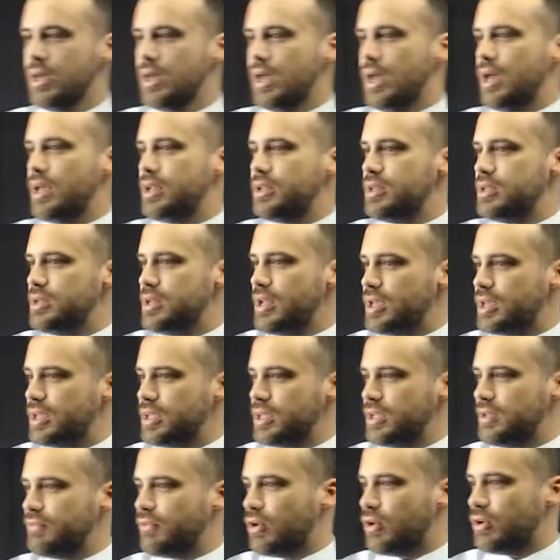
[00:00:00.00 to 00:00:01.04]
And
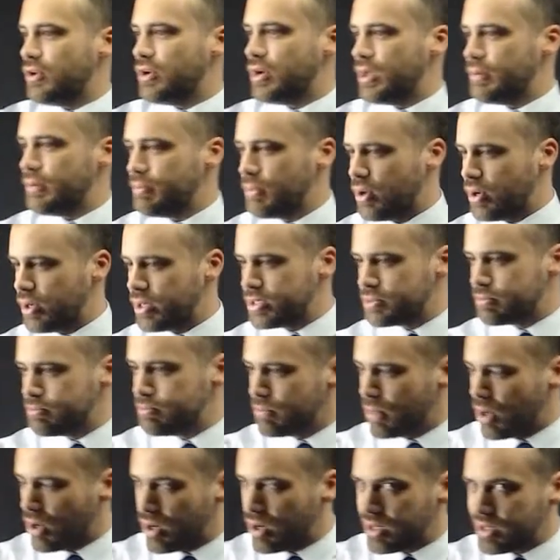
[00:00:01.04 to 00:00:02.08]
negative I minus
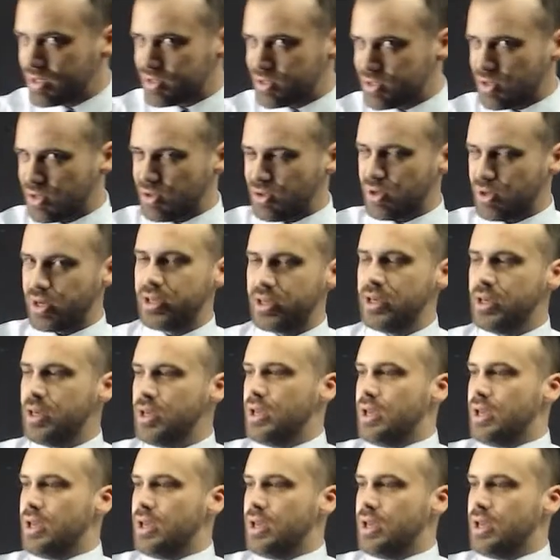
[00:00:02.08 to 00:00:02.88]
I